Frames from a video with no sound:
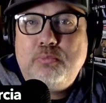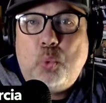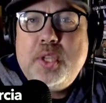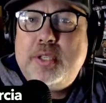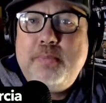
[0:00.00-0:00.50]

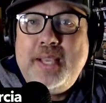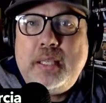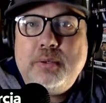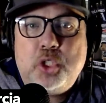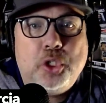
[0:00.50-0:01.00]
what does it
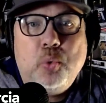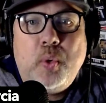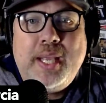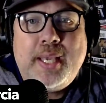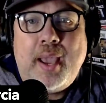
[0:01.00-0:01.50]
mean? Should
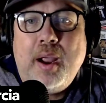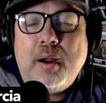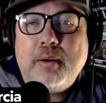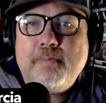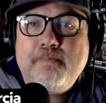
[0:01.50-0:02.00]
we
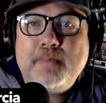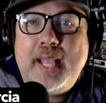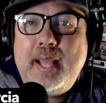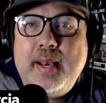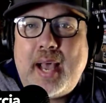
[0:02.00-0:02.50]
care?
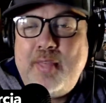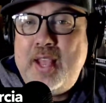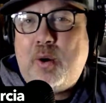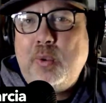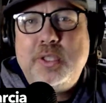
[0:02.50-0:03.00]
And I
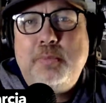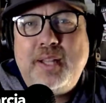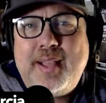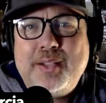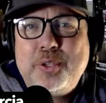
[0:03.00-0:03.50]
think
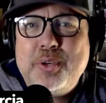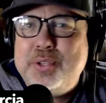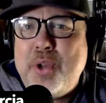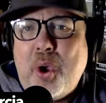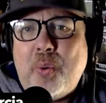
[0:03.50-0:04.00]
ultimately the answer
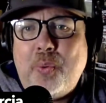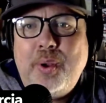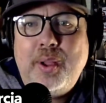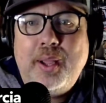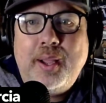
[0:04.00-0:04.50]
is no.
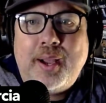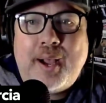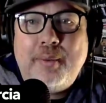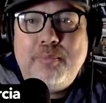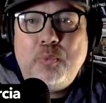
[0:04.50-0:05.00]

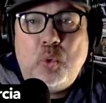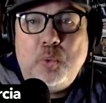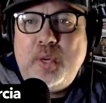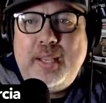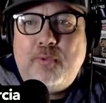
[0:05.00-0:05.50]

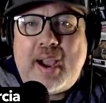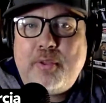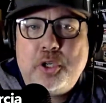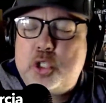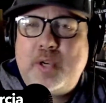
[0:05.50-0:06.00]
Would we
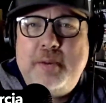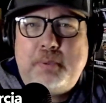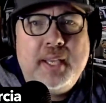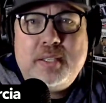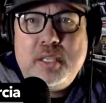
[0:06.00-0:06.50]
rather trade
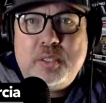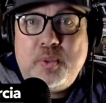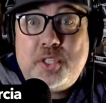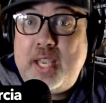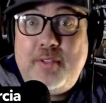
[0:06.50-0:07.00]
places
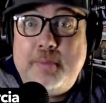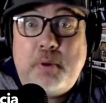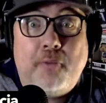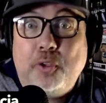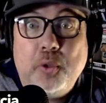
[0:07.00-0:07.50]
with, say, the
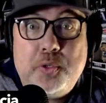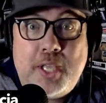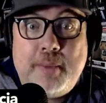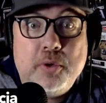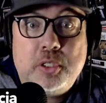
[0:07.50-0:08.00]
Buffalo
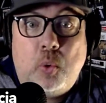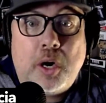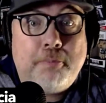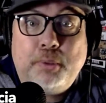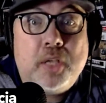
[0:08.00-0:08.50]
Sabres, who
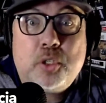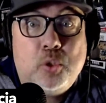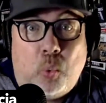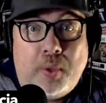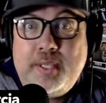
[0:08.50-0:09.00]
are a plus
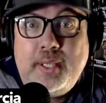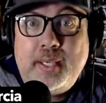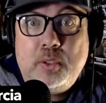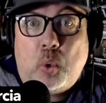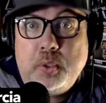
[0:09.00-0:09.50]
20
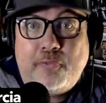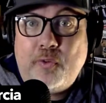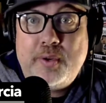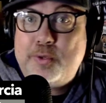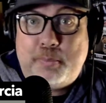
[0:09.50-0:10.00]
in goal
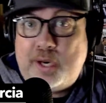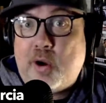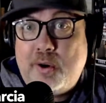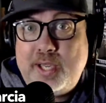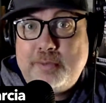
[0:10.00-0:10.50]
differential but
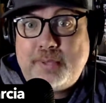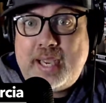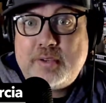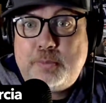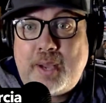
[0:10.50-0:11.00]
aren't in a
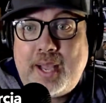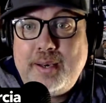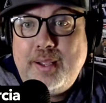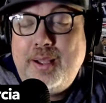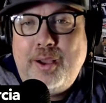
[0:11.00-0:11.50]
playoff
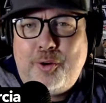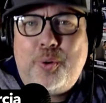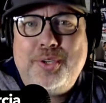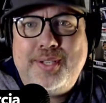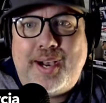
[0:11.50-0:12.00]
spot? Of
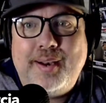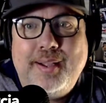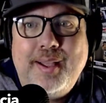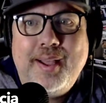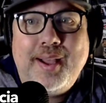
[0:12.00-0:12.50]
course not.
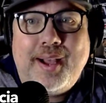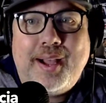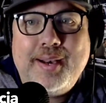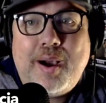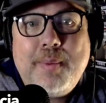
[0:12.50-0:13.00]

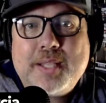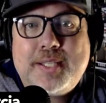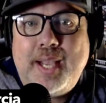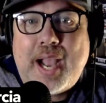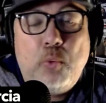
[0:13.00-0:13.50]
Now, I'm not
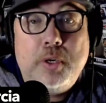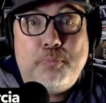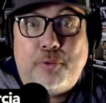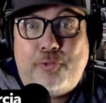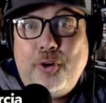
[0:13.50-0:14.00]
saying I
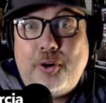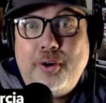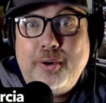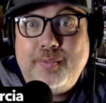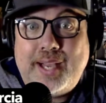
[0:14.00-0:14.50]
wouldn't
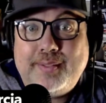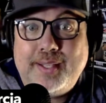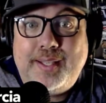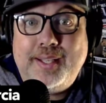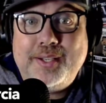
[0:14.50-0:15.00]
prefer that
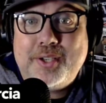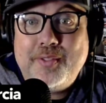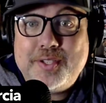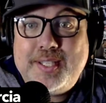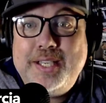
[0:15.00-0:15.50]
the Kings
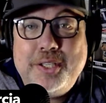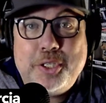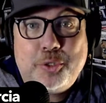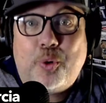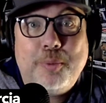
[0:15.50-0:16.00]
on the season
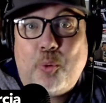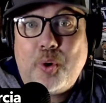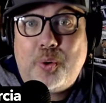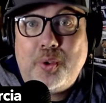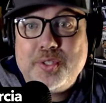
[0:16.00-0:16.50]
score
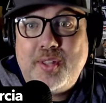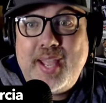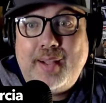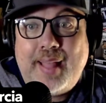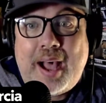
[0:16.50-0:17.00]
more goals than
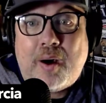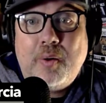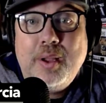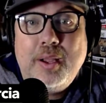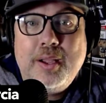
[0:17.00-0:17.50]
they
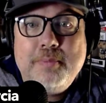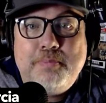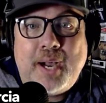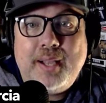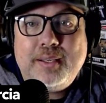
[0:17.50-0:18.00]
allow,
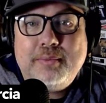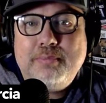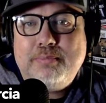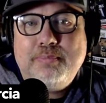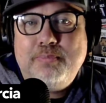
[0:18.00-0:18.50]
but
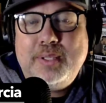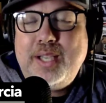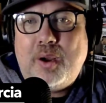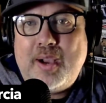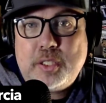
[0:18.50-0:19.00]

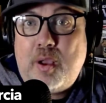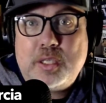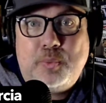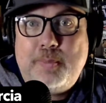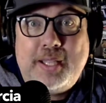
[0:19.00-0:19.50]
you know, as
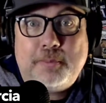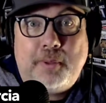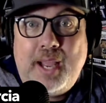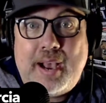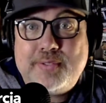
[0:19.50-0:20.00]
long as we make the
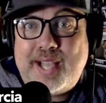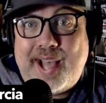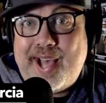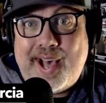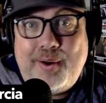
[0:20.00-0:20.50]
playoffs,
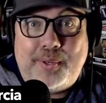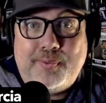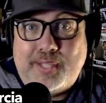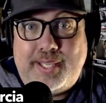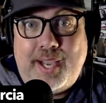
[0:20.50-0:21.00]
I don't
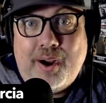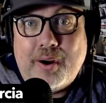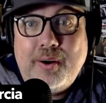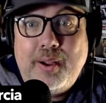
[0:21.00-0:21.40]
really care.